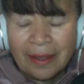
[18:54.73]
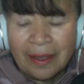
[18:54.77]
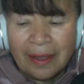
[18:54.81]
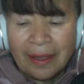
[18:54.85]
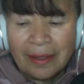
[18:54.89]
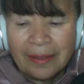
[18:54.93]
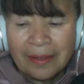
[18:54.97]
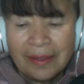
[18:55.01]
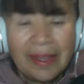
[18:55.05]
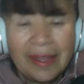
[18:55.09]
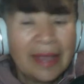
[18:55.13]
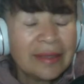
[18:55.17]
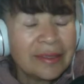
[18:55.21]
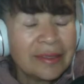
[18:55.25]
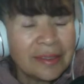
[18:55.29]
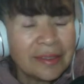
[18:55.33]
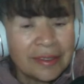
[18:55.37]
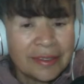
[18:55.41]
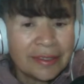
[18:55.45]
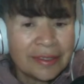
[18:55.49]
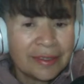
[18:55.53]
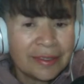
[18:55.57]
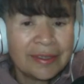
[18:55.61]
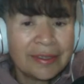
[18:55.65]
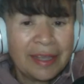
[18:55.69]

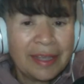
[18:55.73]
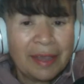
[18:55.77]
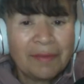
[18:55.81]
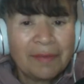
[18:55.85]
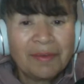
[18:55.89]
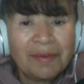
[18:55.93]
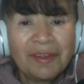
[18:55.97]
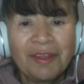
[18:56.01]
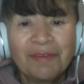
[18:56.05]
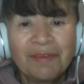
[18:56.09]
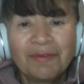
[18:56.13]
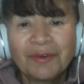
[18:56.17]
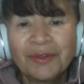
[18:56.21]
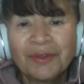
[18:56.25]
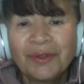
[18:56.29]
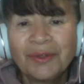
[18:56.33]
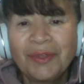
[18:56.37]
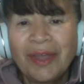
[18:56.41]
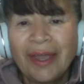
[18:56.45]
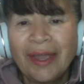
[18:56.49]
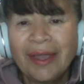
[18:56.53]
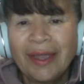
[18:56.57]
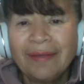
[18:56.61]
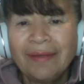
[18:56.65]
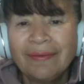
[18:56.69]
that's everything for
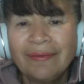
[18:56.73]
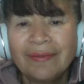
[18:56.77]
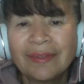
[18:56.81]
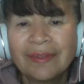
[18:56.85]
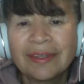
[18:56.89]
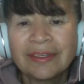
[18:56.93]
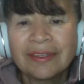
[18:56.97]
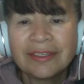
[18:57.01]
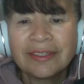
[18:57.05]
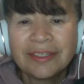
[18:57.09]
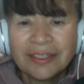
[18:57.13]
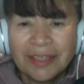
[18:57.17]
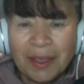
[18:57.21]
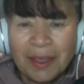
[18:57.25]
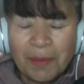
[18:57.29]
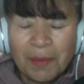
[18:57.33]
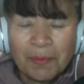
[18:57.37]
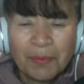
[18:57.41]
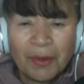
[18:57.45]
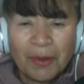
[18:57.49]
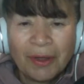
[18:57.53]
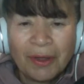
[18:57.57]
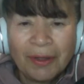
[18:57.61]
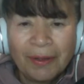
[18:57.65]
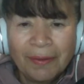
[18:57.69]
today.
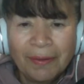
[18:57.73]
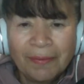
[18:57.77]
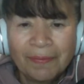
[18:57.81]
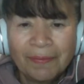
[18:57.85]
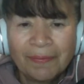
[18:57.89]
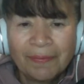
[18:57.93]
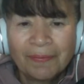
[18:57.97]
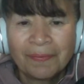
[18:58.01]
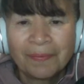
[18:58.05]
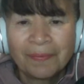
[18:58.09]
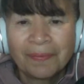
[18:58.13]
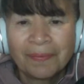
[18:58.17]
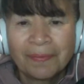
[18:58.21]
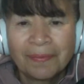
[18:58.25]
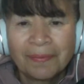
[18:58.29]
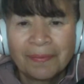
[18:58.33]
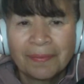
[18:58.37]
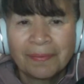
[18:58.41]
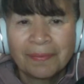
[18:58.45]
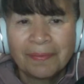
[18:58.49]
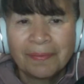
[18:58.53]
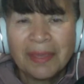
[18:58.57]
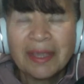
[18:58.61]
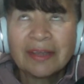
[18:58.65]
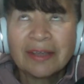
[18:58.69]
Simple,
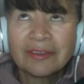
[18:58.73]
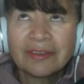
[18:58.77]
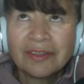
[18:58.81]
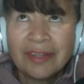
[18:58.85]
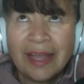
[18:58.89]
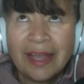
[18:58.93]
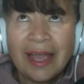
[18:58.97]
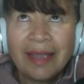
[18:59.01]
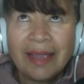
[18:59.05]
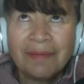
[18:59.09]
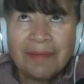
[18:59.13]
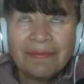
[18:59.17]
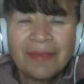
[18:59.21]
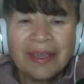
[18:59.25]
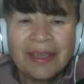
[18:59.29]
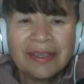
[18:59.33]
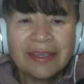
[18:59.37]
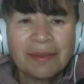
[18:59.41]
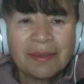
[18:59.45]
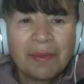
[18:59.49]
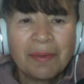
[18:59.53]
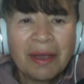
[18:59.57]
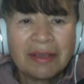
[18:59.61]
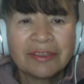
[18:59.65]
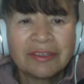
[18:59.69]
because life is about